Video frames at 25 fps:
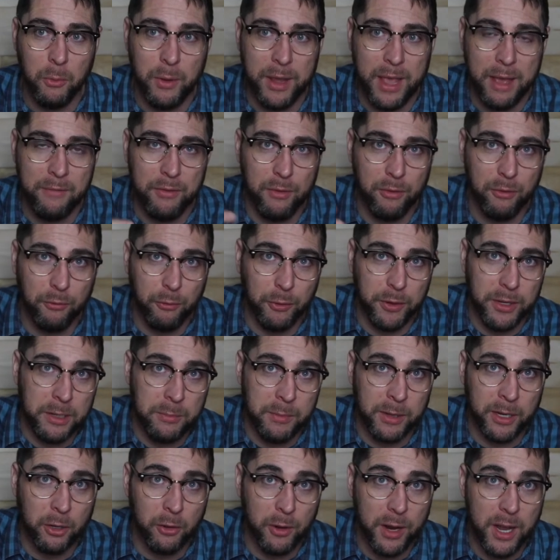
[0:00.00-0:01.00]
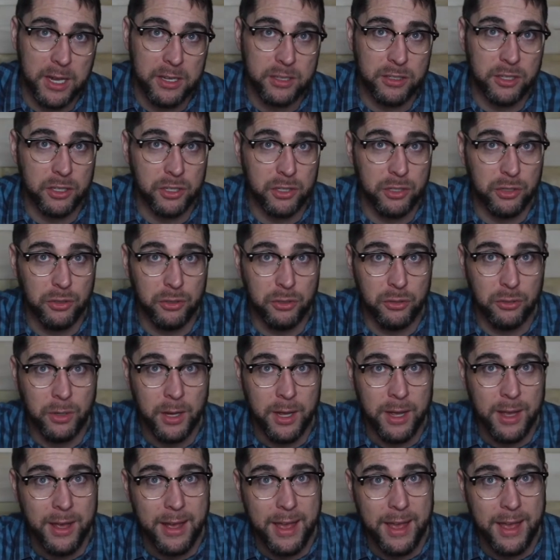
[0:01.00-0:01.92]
We have the freedom in Christ to do